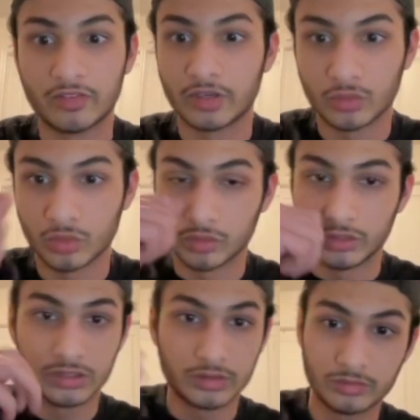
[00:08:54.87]
I don't know.
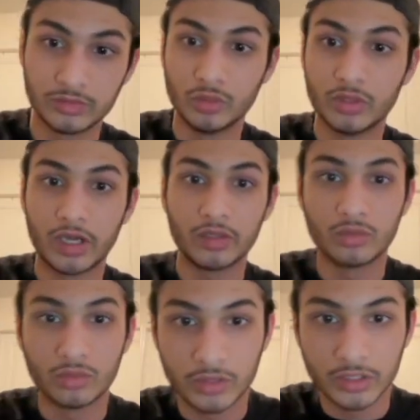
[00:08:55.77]
Just do it at your
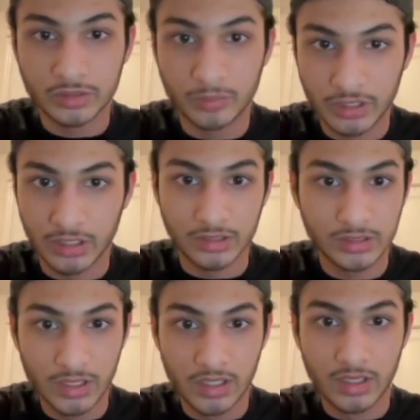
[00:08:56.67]
own risk, because
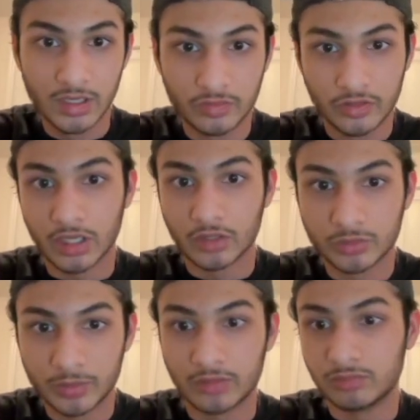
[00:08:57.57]
if your account's
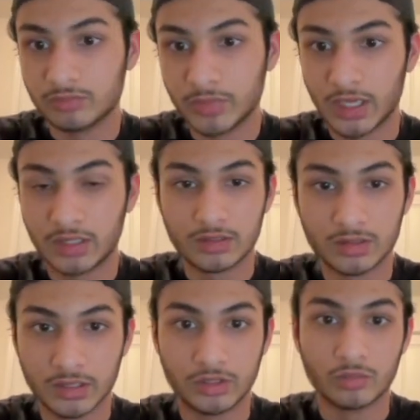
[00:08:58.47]
banned,
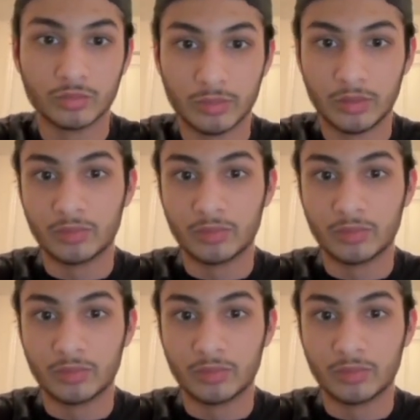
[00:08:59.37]
like, don't blame me.